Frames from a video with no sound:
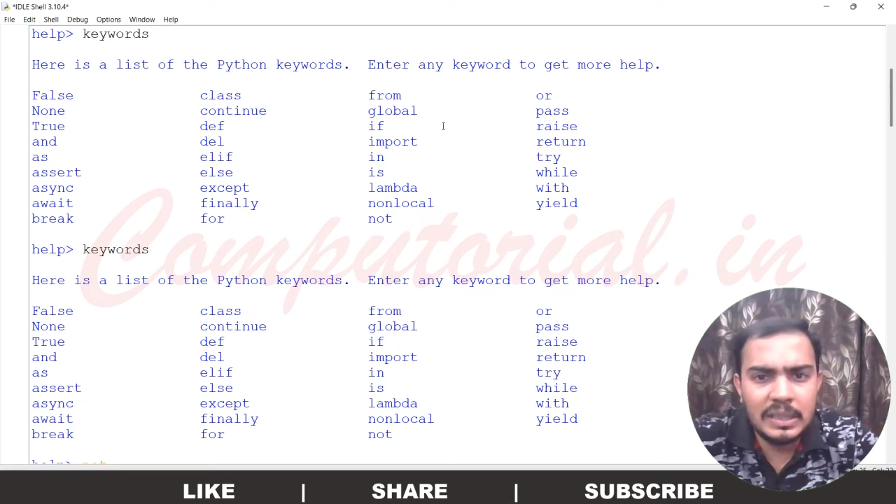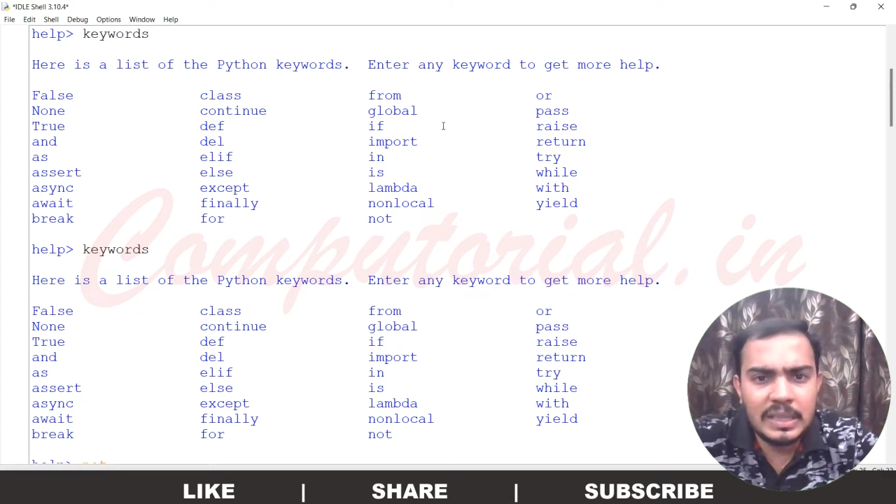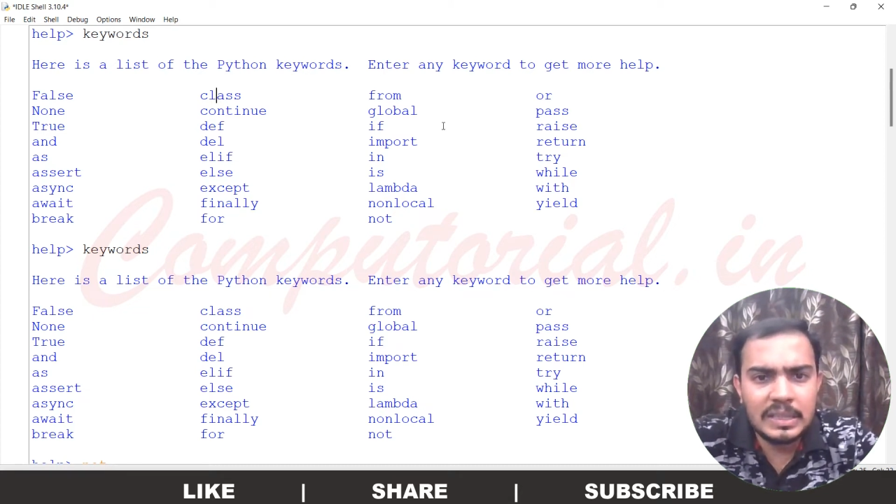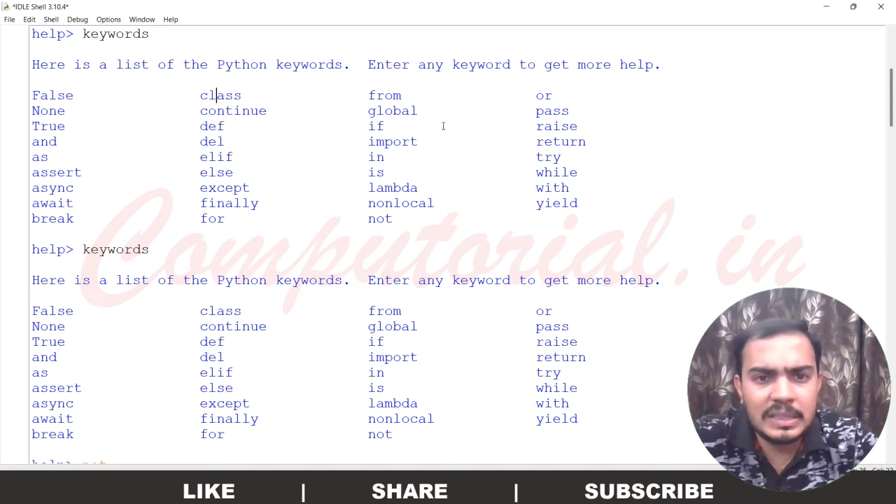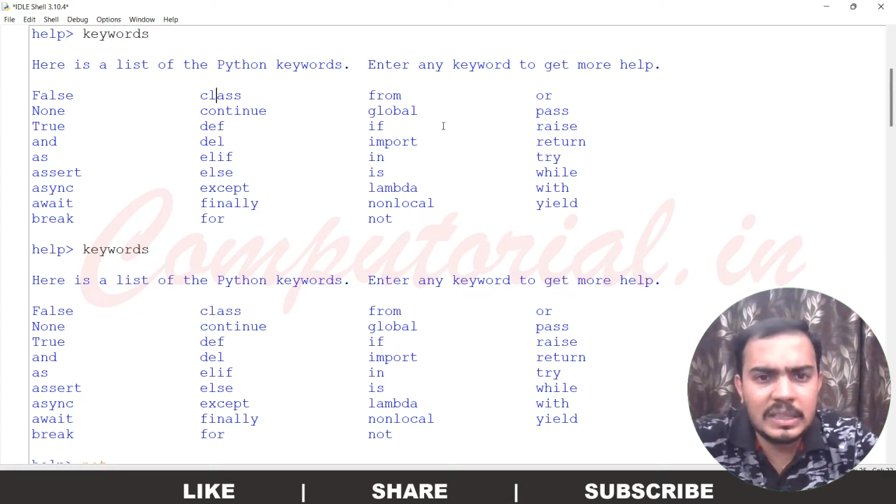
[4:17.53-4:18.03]

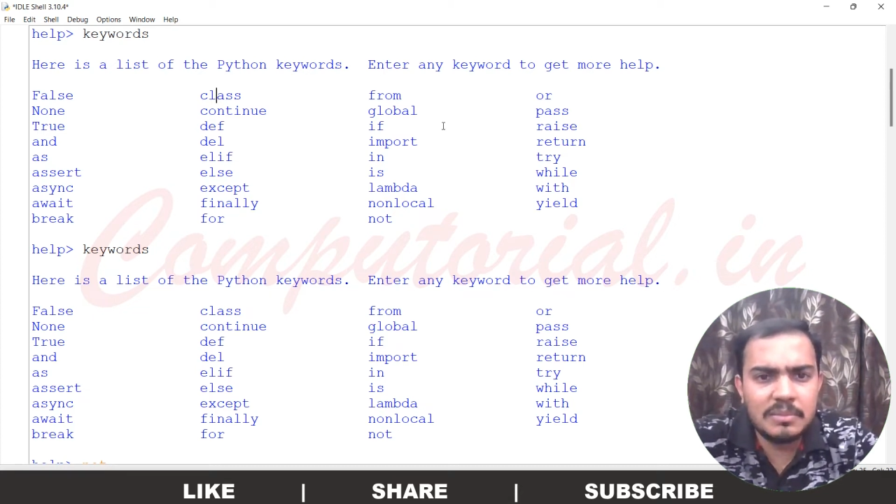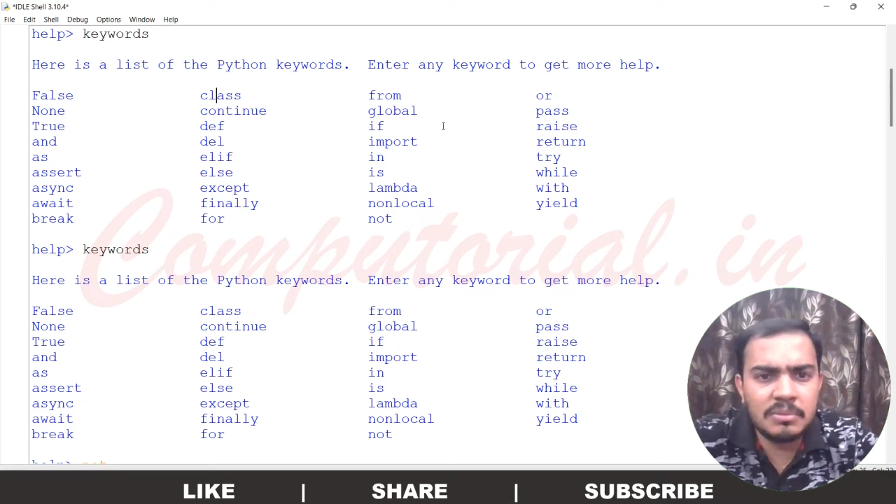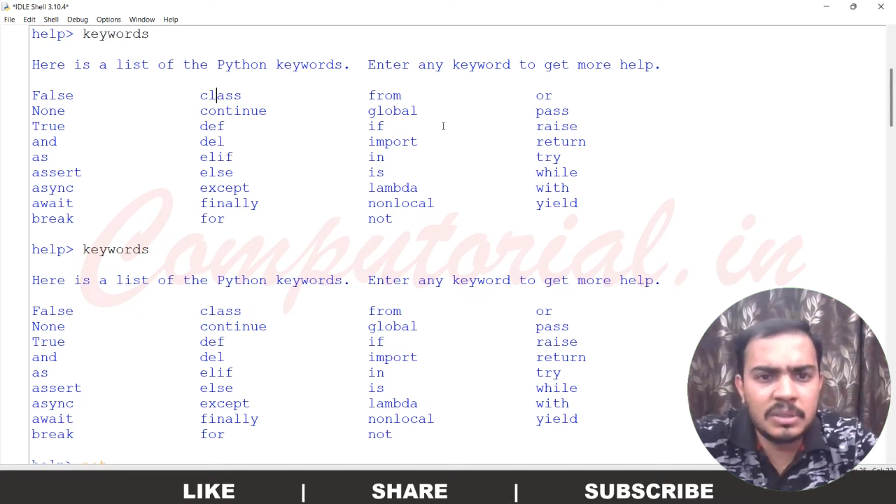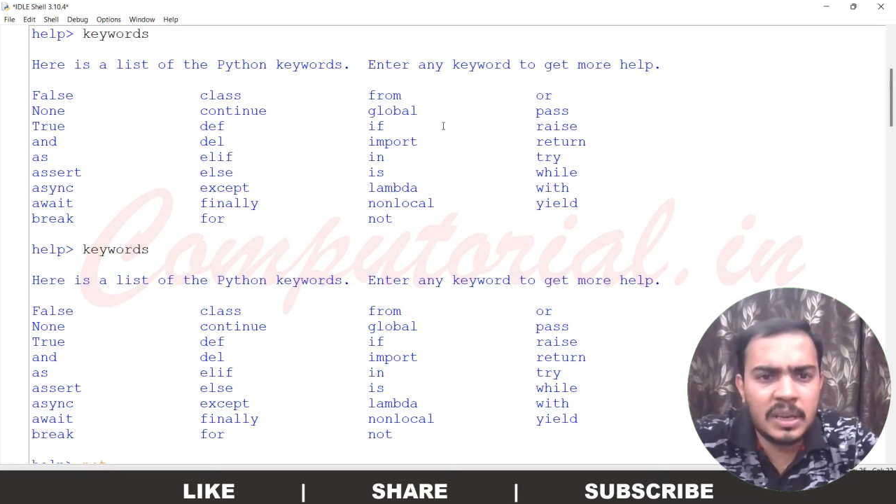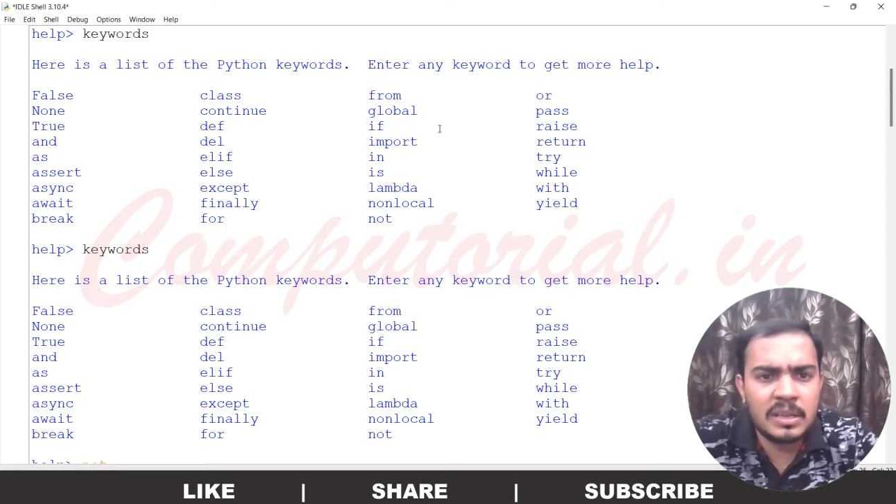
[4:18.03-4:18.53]
these
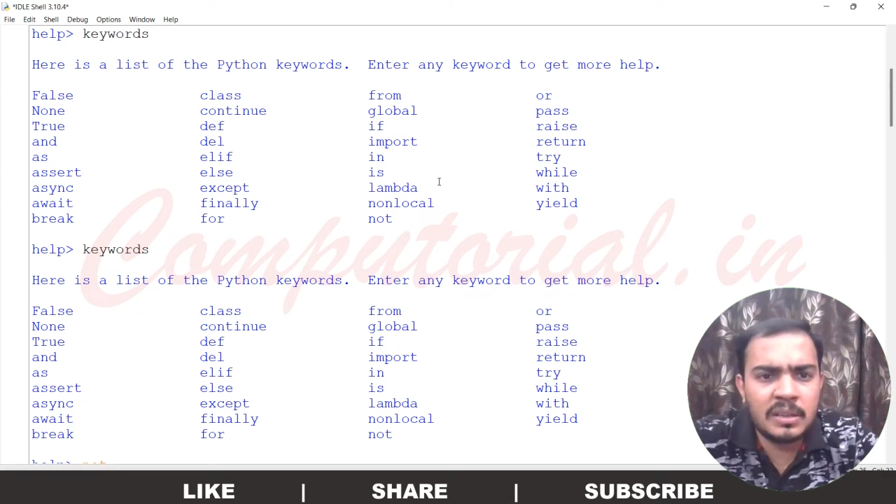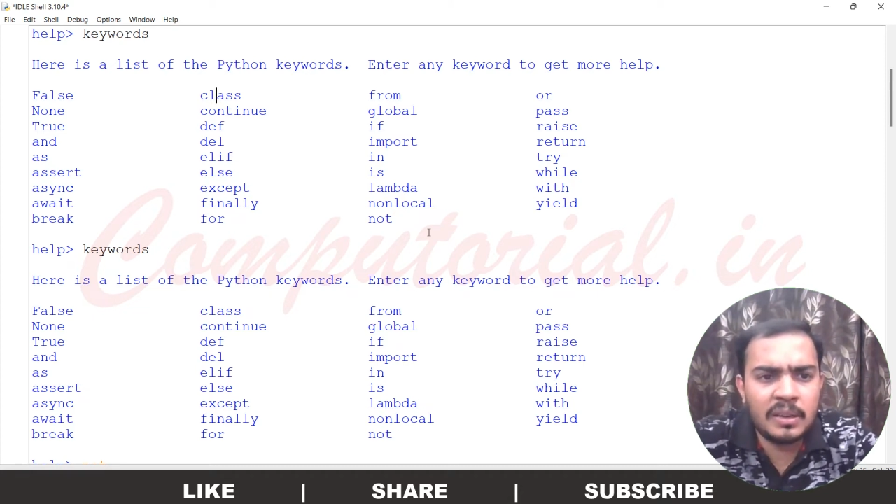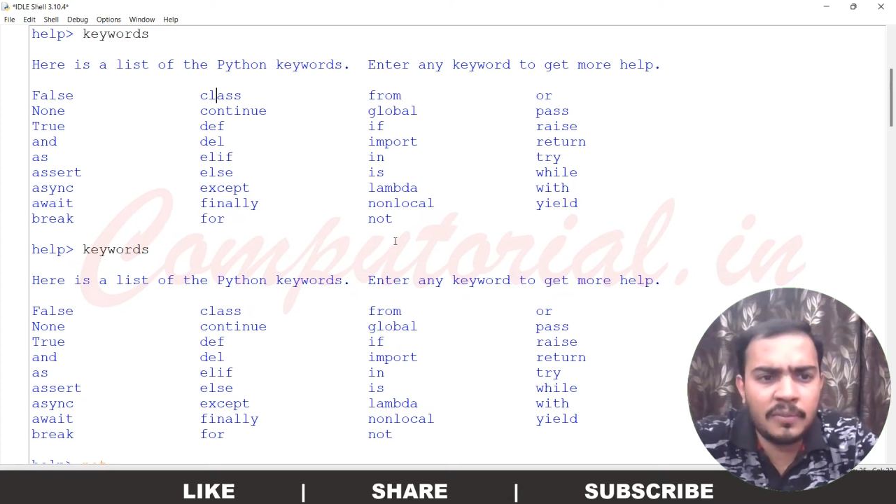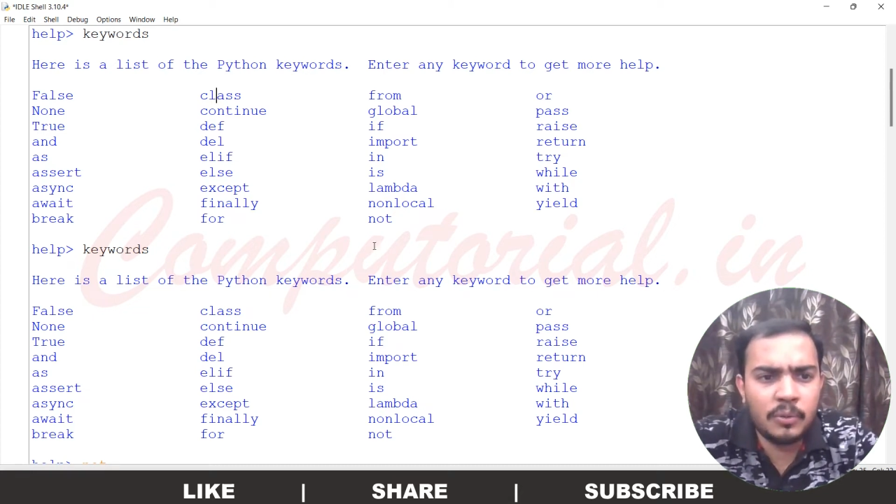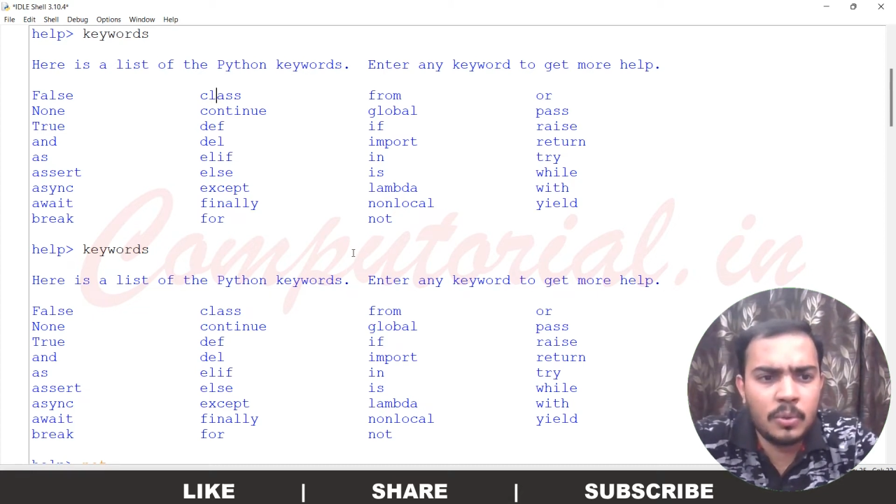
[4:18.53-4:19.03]
terms int and